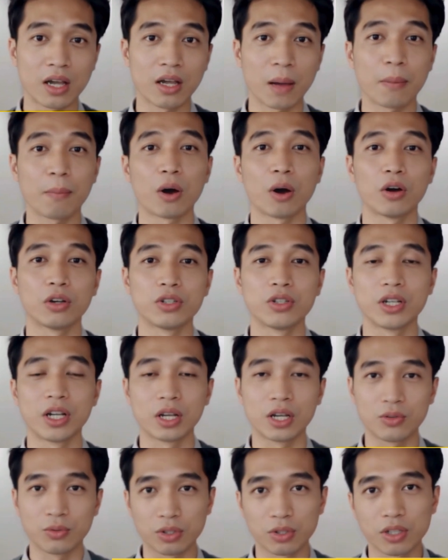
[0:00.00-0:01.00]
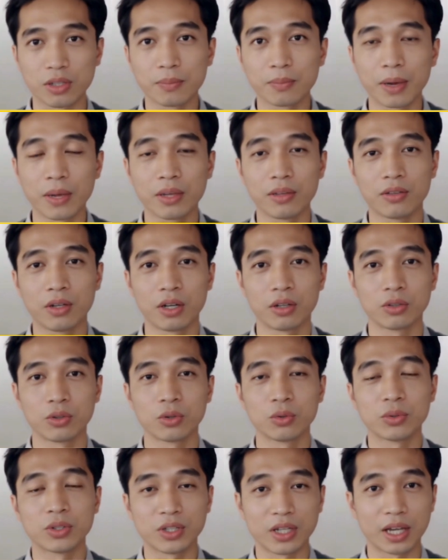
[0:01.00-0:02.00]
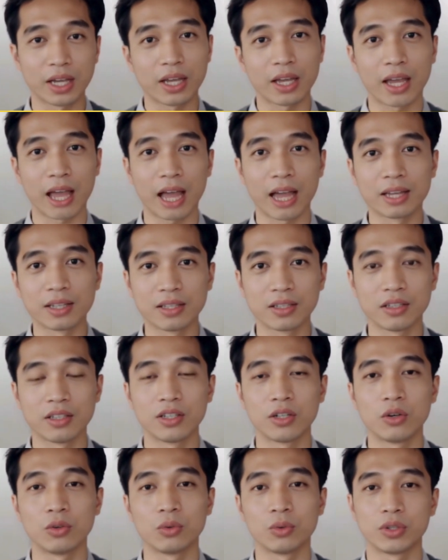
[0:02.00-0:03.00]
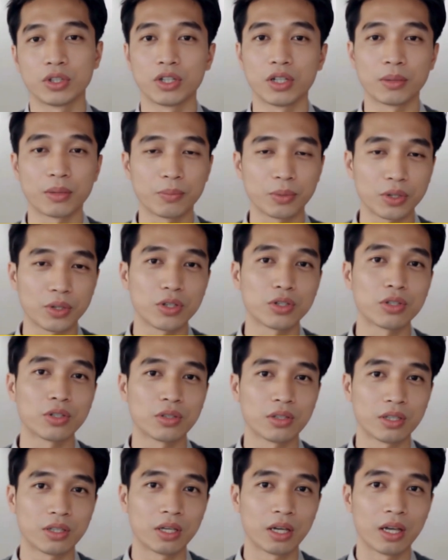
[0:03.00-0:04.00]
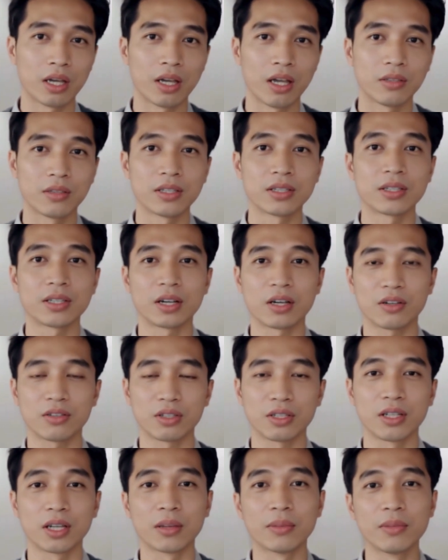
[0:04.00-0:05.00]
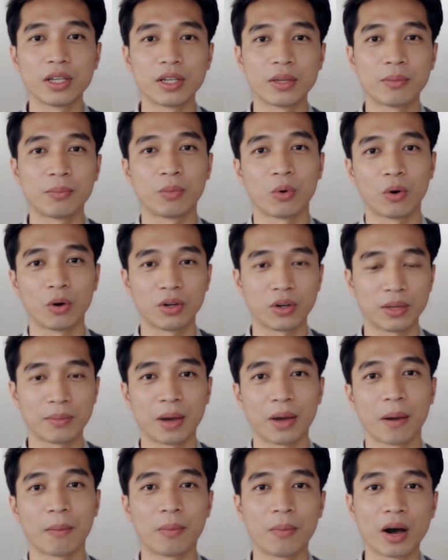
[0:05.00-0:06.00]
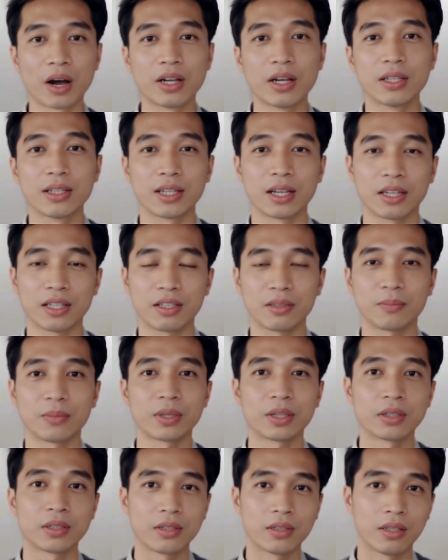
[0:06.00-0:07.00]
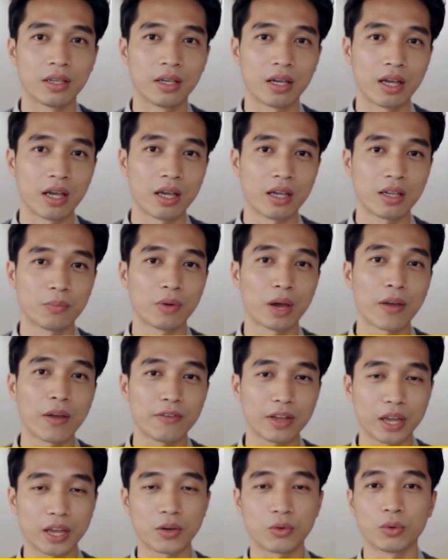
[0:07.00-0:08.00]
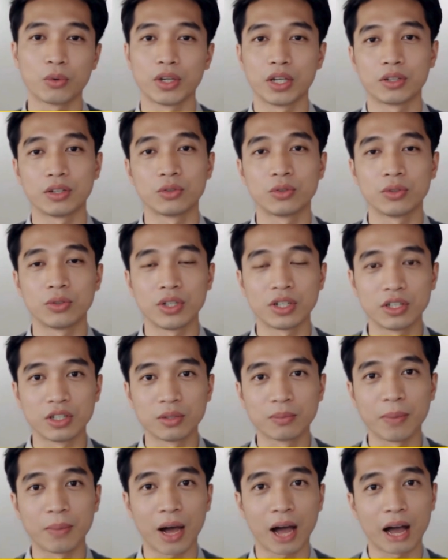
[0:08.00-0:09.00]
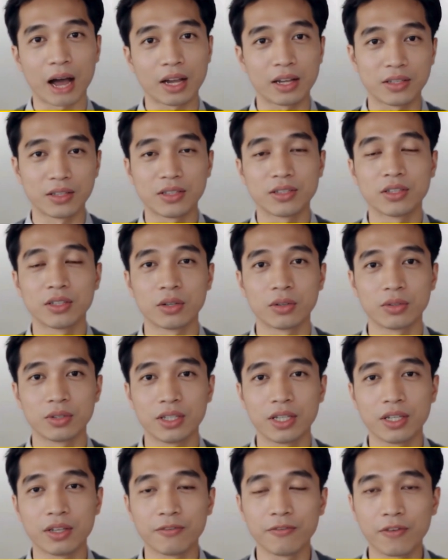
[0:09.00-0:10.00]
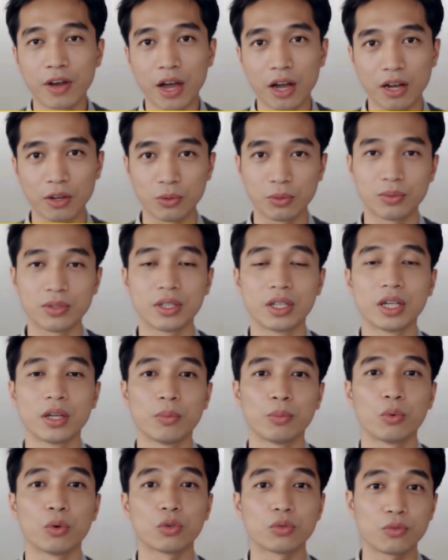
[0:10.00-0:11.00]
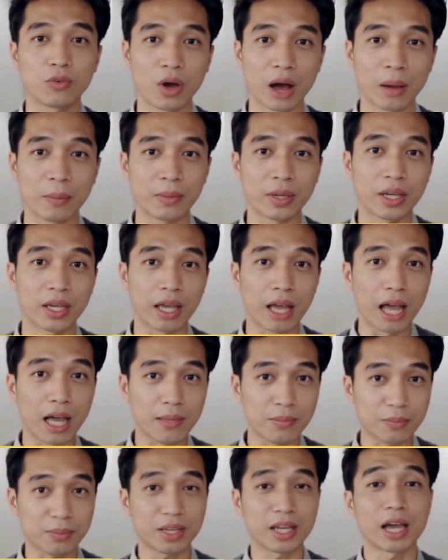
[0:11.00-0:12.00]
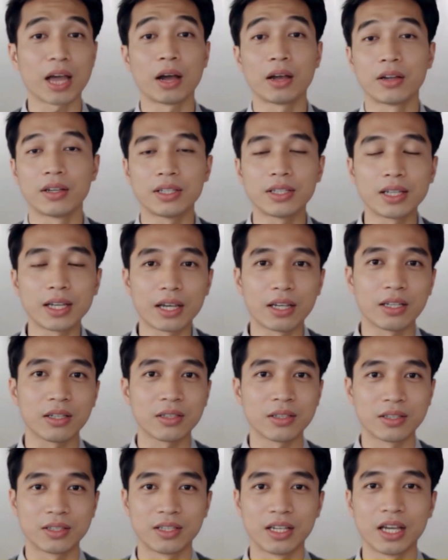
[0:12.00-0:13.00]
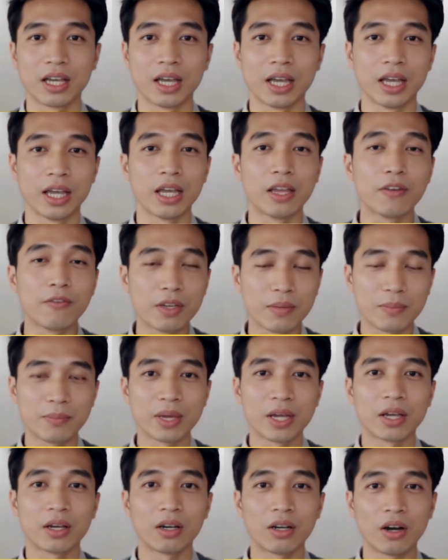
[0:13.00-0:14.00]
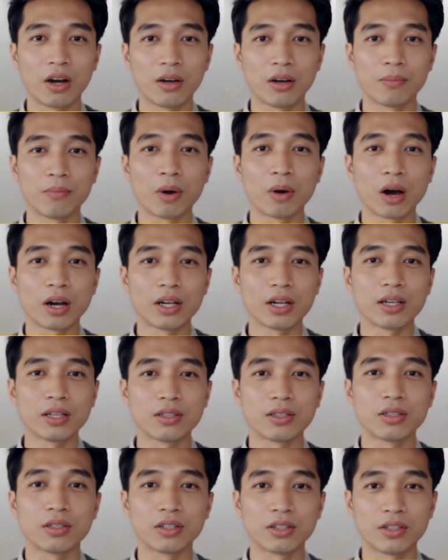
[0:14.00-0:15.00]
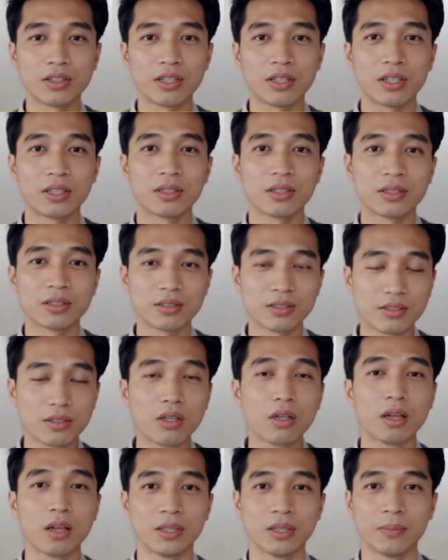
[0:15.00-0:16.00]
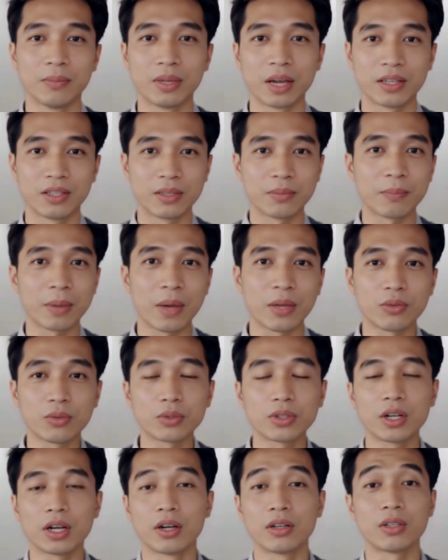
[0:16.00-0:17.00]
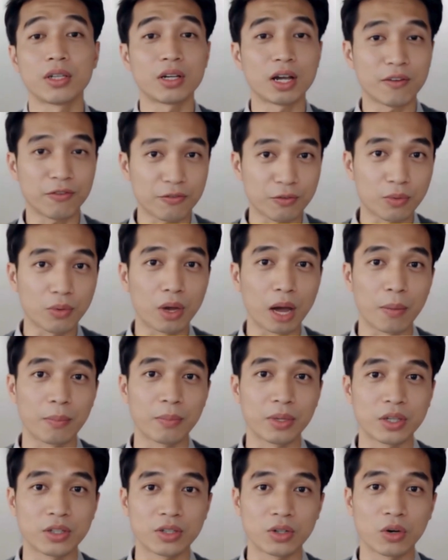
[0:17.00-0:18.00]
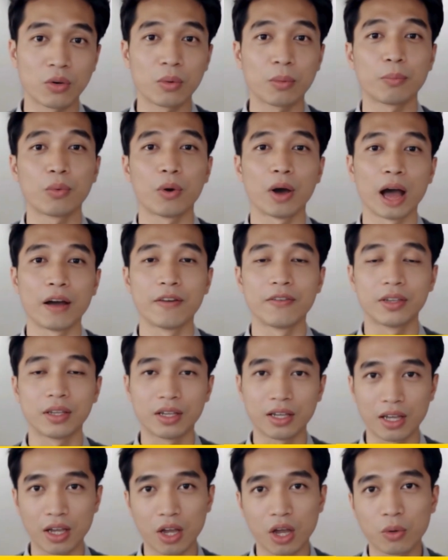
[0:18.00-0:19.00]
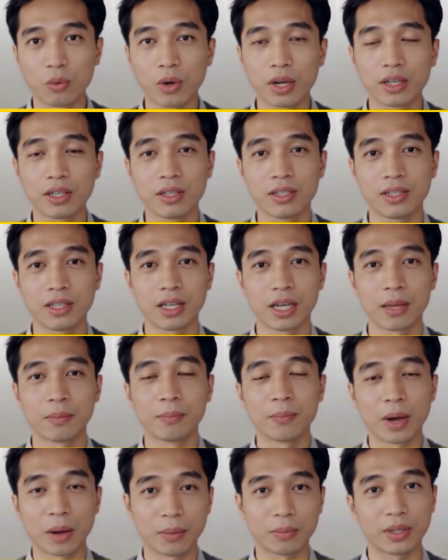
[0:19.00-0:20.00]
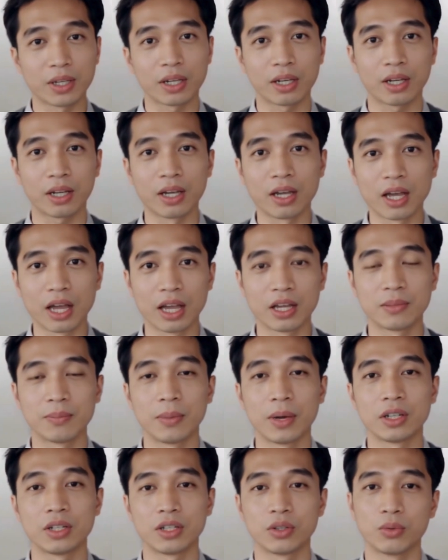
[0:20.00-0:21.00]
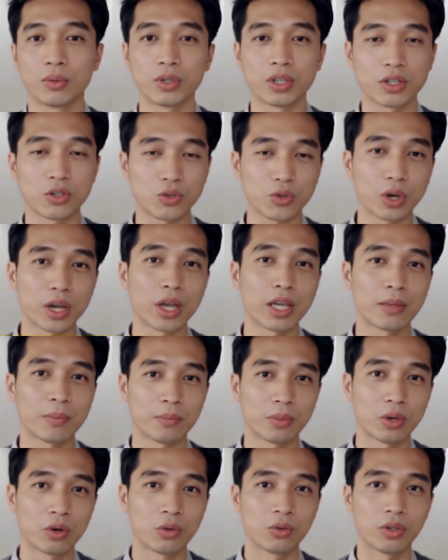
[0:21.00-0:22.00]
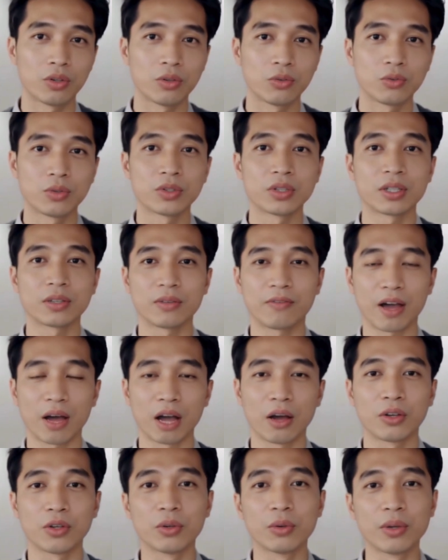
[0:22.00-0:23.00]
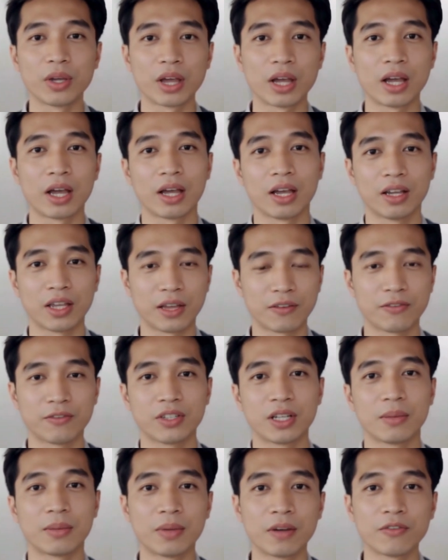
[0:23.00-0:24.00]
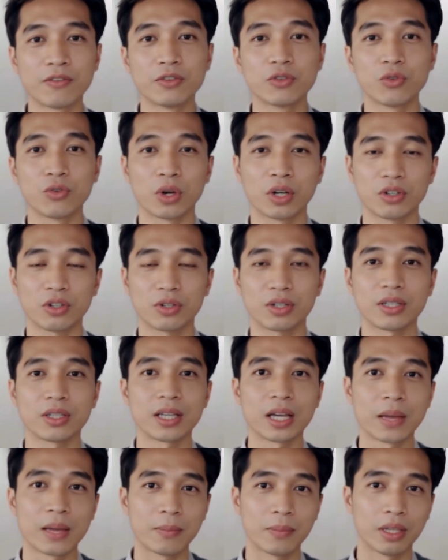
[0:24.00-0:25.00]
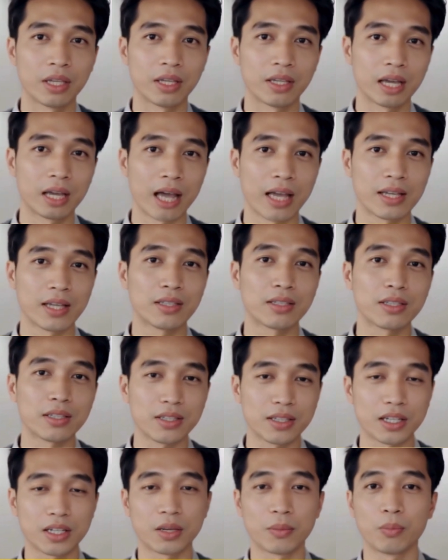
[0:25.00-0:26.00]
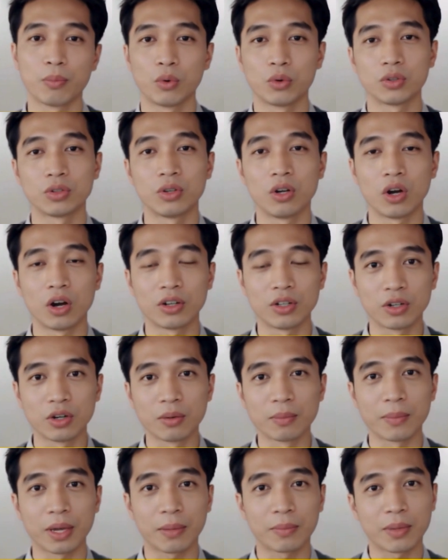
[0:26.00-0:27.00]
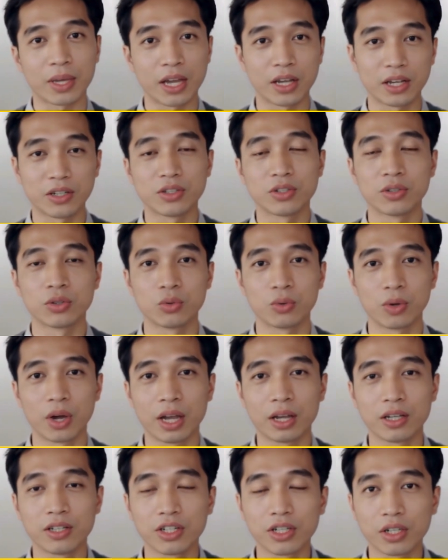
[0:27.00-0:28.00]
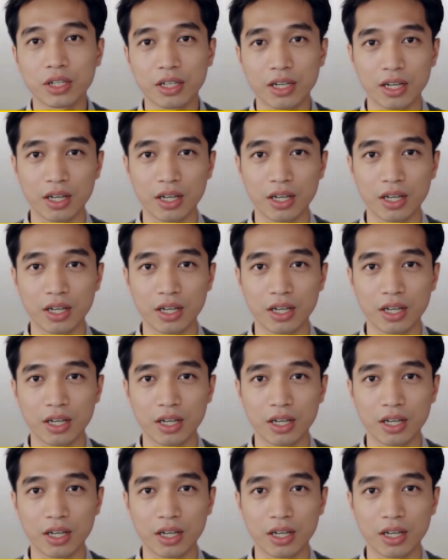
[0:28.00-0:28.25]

Amara's shares were suspended on Tuesday as the deal reached completion. This tells us something important about market sentiment. Private equity and strategic buyers are still seeing value in Singapore's property and hospitality sectors, even amid current market uncertainties. Sometimes the best returns come from companies going private rather than staying public, especially when they're trading below their intrinsic value. Now, for some infrastructure excitement that ties into Singapore's long-term aviation strategy.